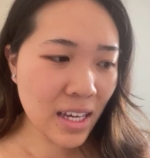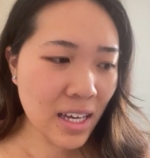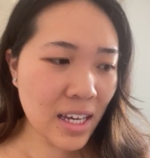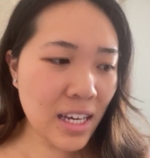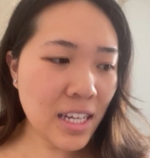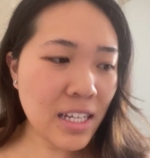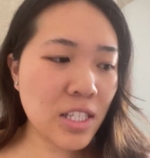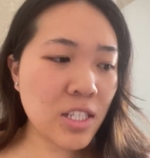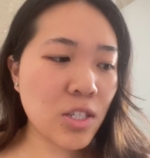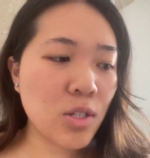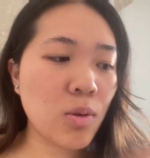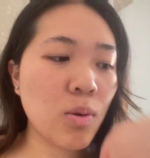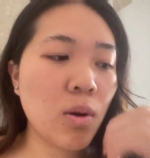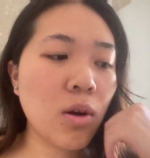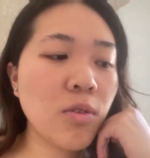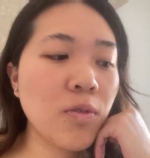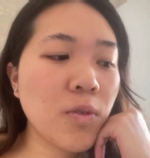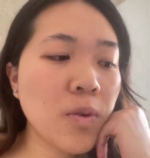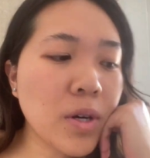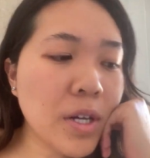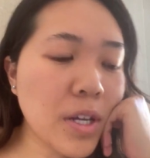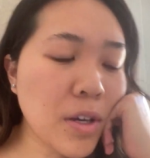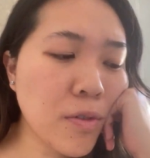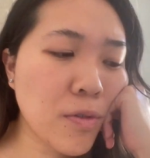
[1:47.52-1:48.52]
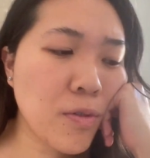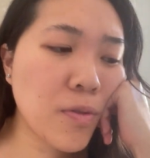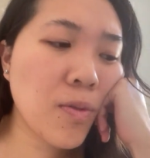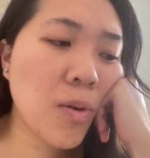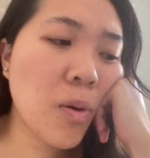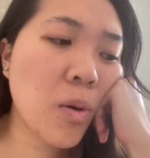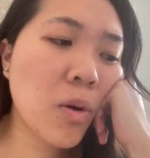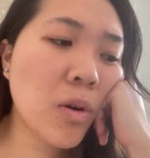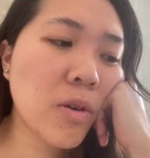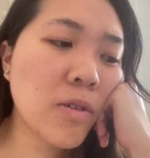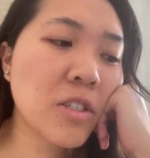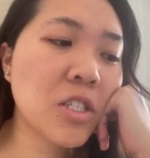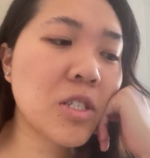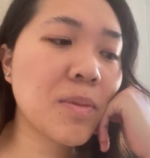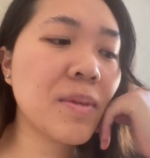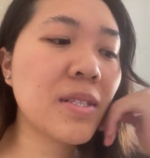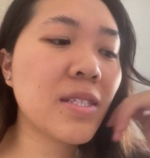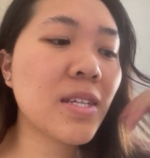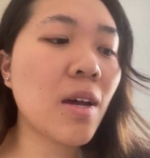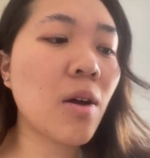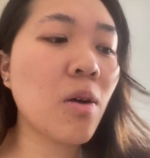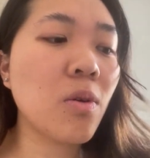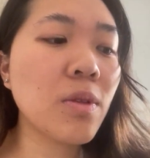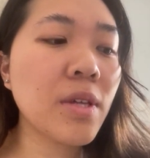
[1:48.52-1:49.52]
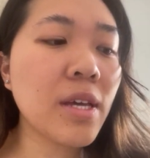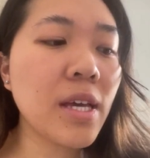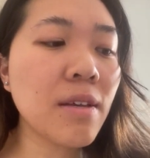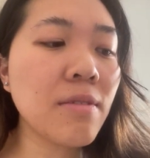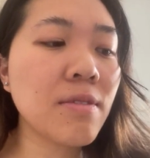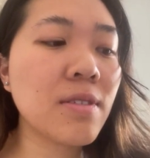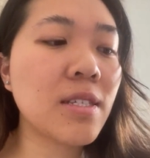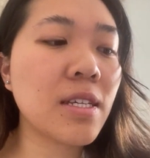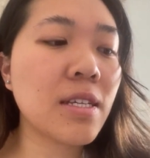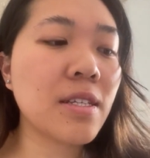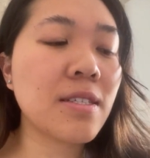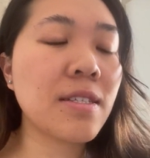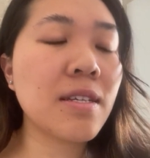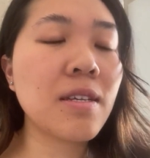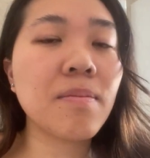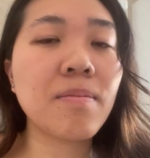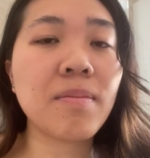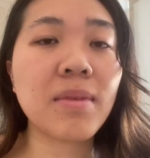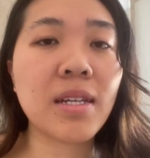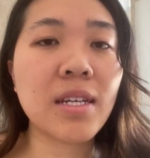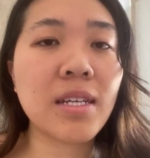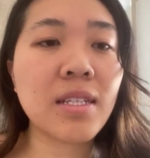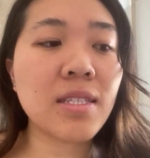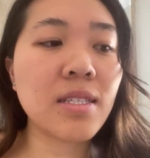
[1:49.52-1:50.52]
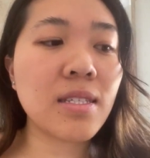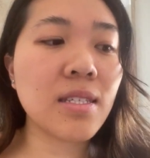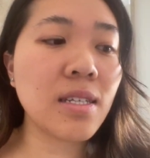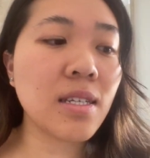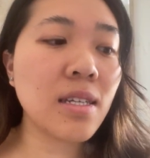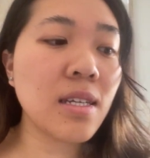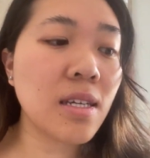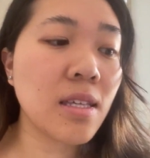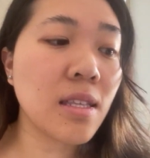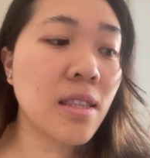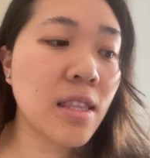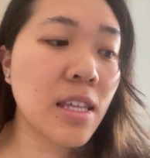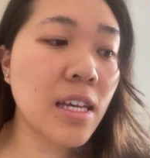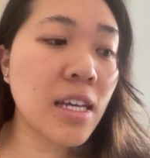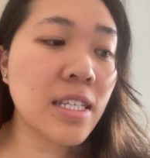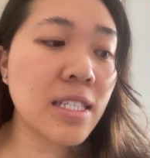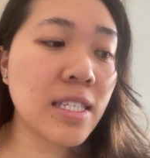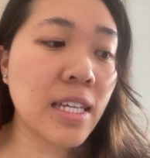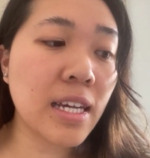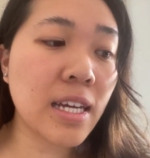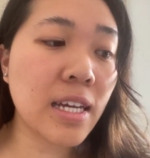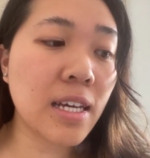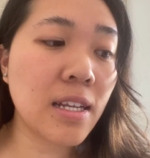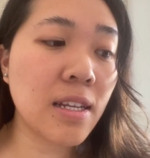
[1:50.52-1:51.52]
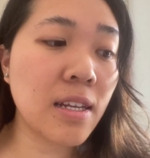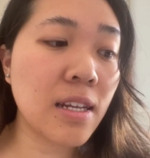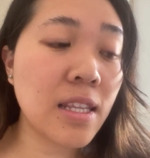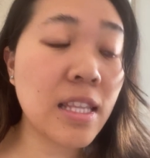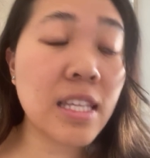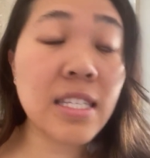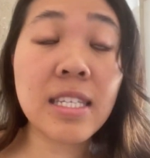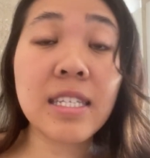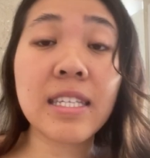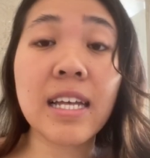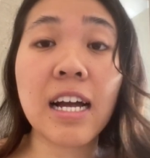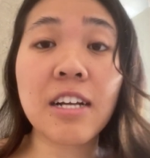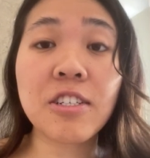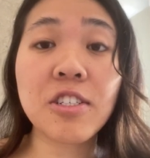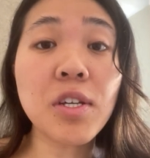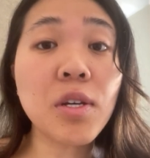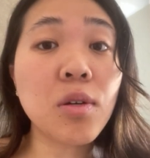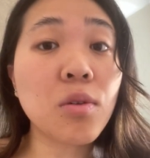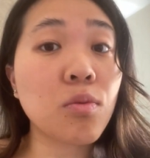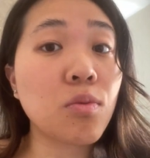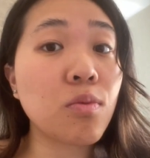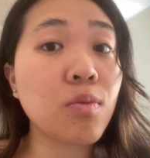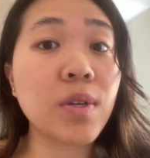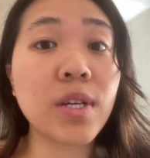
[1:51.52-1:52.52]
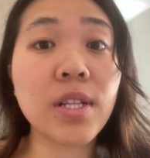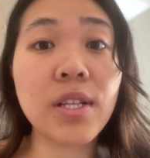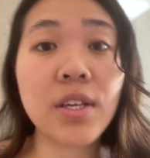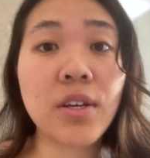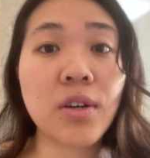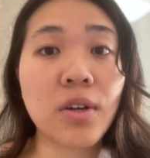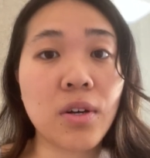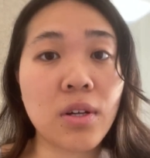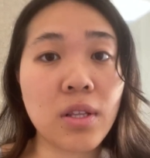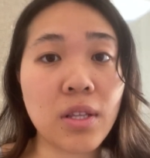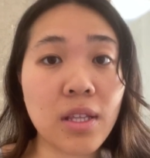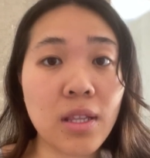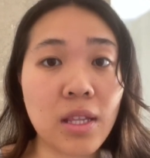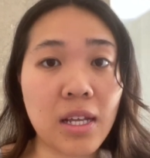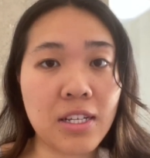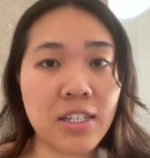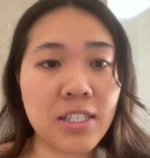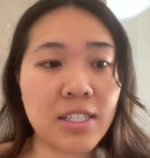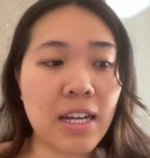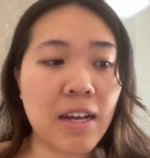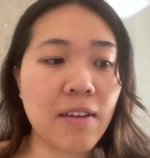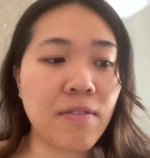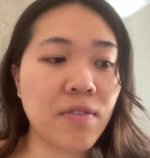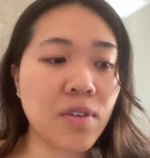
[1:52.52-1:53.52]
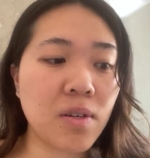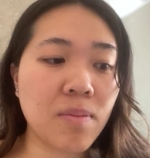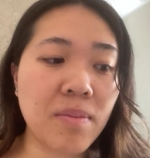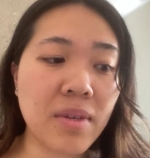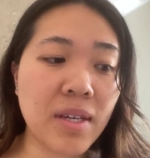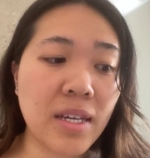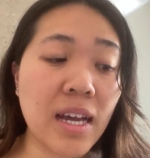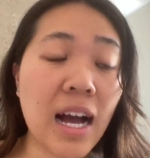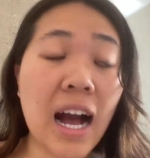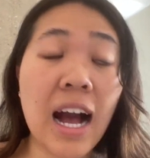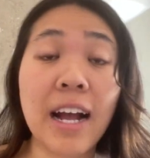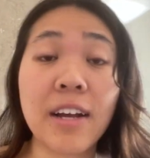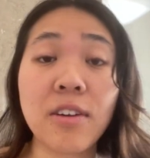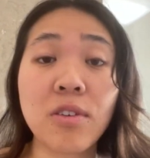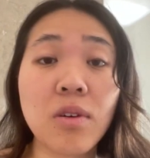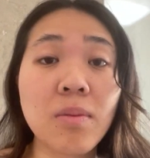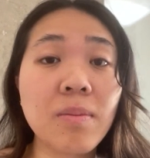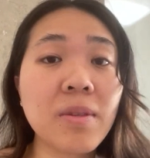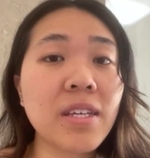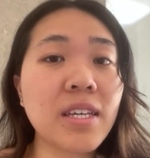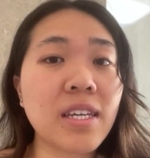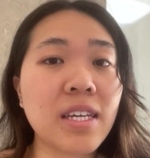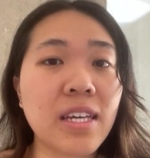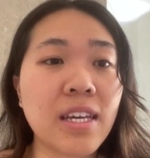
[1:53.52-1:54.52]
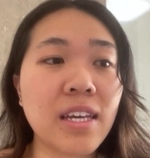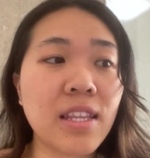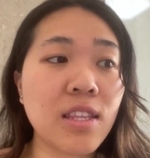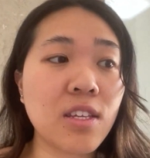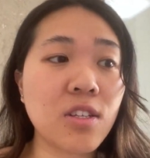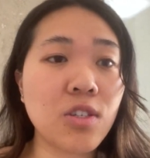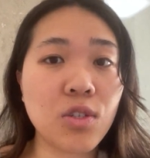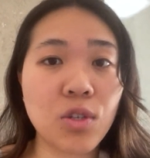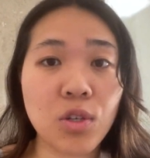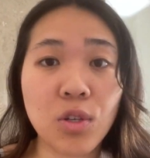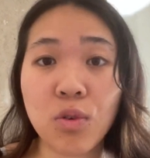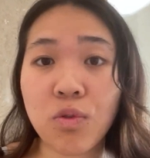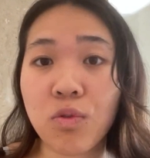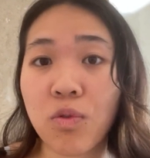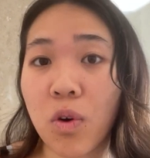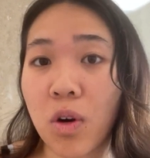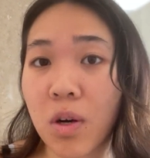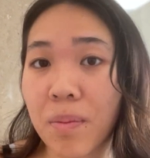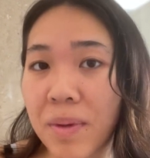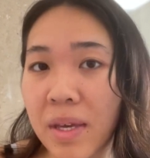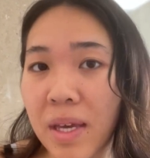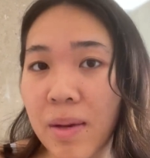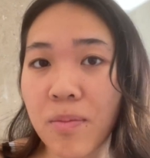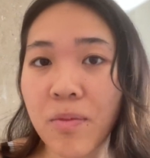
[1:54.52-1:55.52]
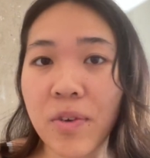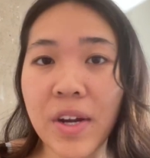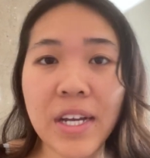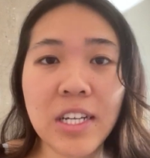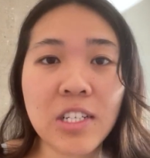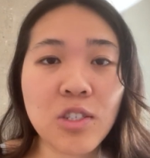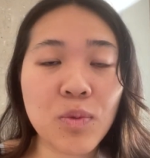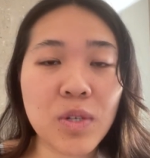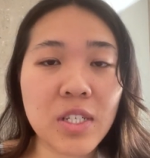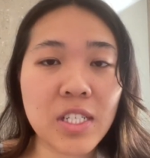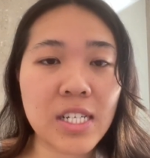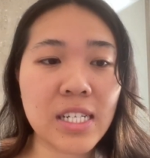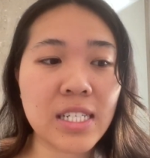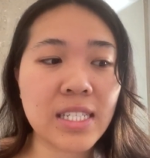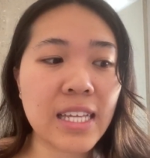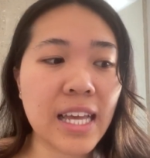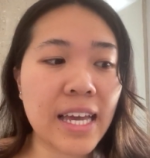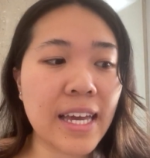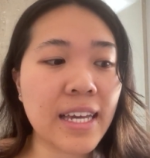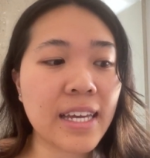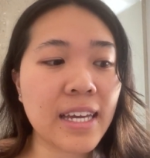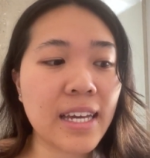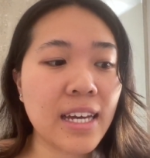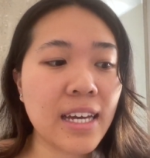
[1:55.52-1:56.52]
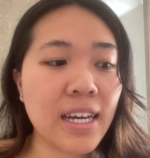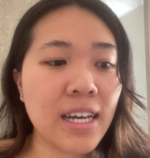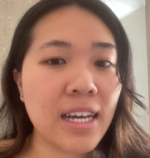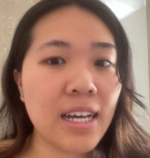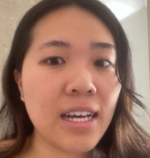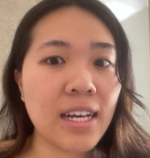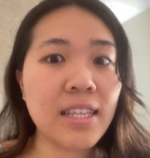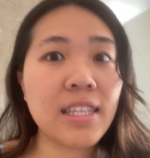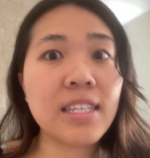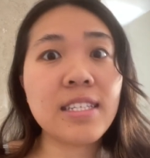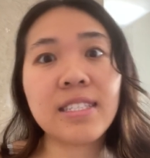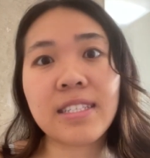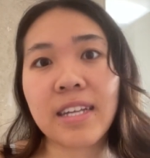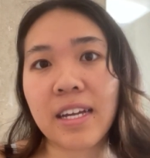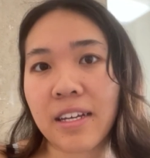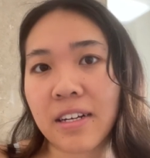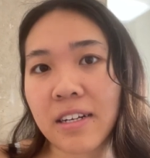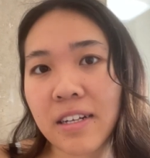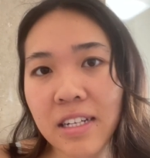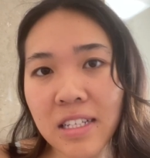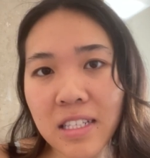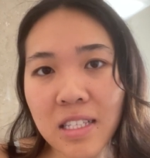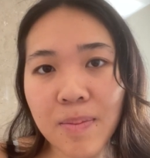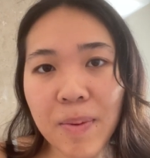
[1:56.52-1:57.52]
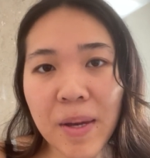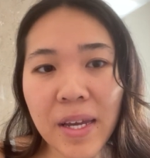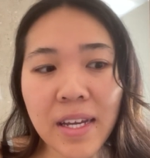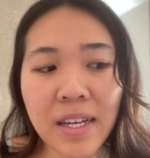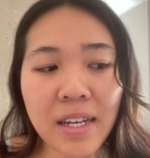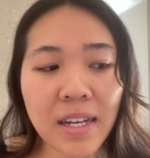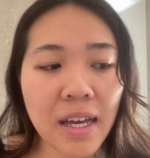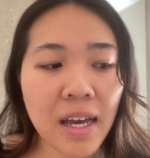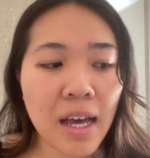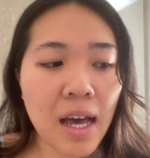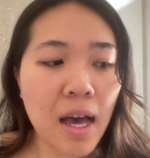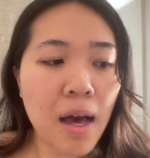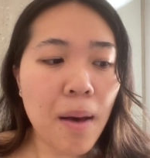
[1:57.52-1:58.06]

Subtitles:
It's 12:44, which means I only have 60 minutes to eat this. And this is actually a really early lunchtime for me. I normally eat in the 2 to 4 p.m. range, which is like the standard in Spain.